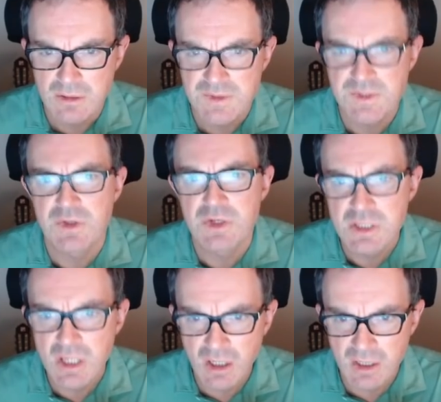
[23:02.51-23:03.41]
So the
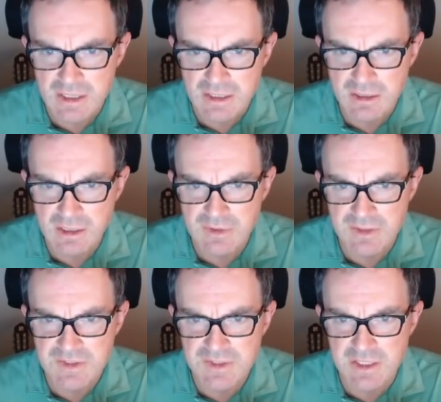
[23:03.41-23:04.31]
9 in
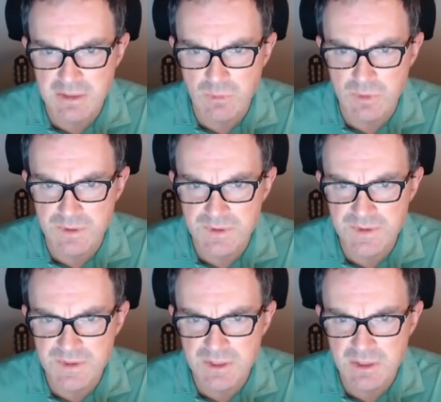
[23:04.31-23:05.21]
this
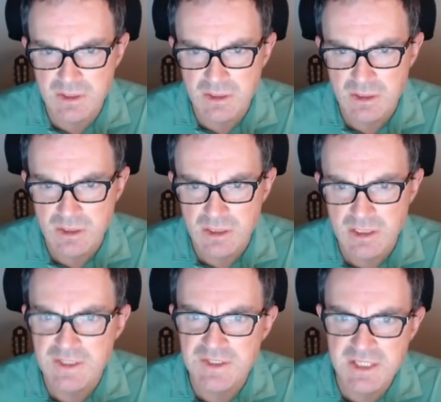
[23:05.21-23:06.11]
sequence
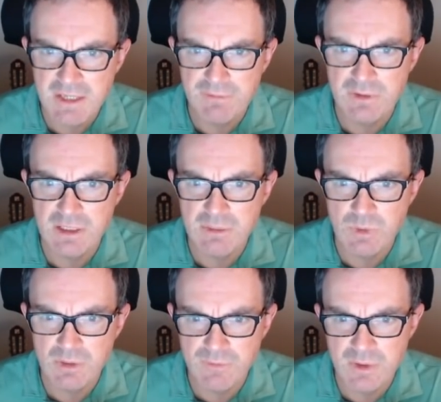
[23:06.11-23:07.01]
is definitely in
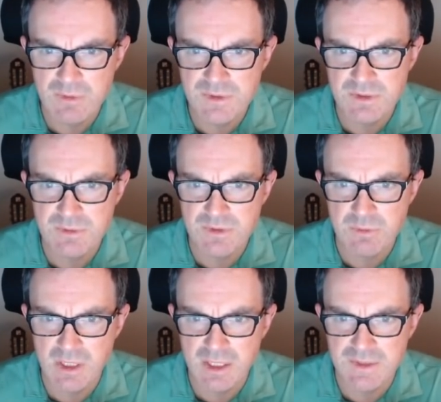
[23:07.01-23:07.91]
one of those two
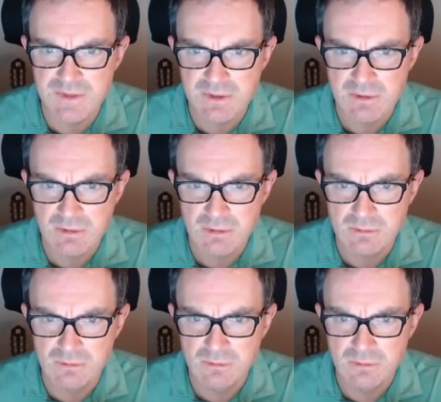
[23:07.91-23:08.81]
squares.
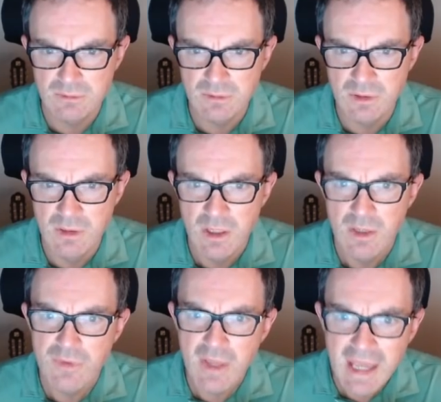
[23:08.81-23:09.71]

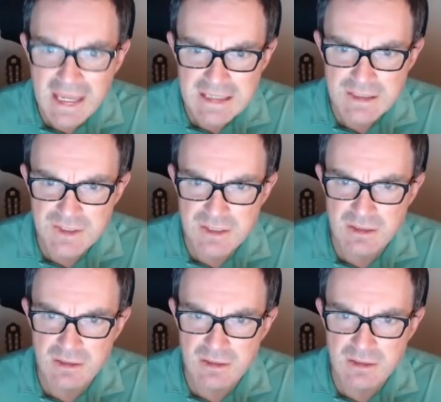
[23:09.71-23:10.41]
The 8